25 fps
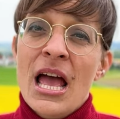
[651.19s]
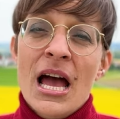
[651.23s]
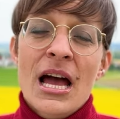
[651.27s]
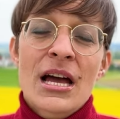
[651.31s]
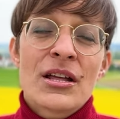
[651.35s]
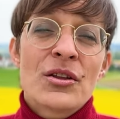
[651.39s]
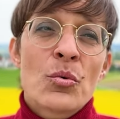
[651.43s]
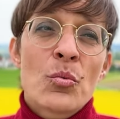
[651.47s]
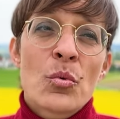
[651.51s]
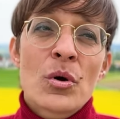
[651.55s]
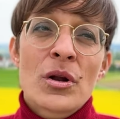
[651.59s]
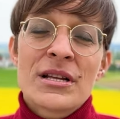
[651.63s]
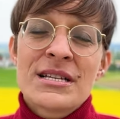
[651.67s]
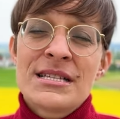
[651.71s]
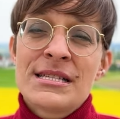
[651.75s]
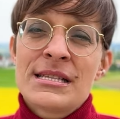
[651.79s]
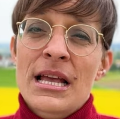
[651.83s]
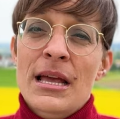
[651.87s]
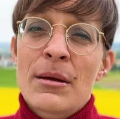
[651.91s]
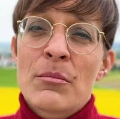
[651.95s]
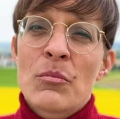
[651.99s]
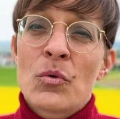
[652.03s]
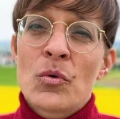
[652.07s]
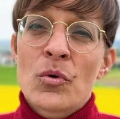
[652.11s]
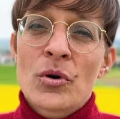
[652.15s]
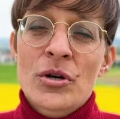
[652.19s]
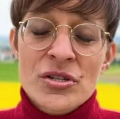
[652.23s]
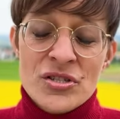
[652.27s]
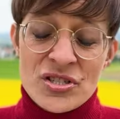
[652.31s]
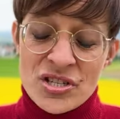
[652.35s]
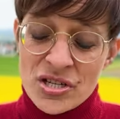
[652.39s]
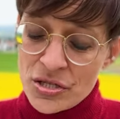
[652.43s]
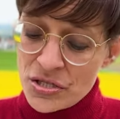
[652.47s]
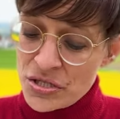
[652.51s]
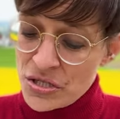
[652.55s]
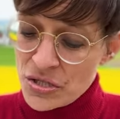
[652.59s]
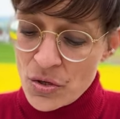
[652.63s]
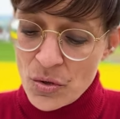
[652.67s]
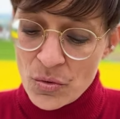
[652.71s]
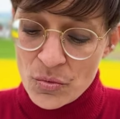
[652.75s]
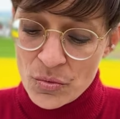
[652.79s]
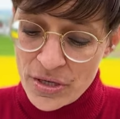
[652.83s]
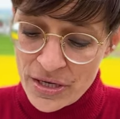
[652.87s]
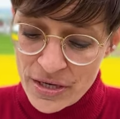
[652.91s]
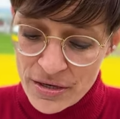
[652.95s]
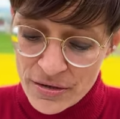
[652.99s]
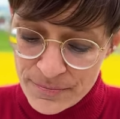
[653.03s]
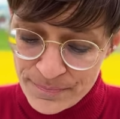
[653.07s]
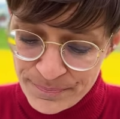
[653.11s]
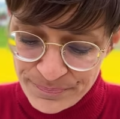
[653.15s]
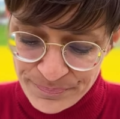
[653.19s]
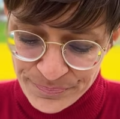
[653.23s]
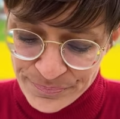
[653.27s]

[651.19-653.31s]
I don't want to say more, just go there.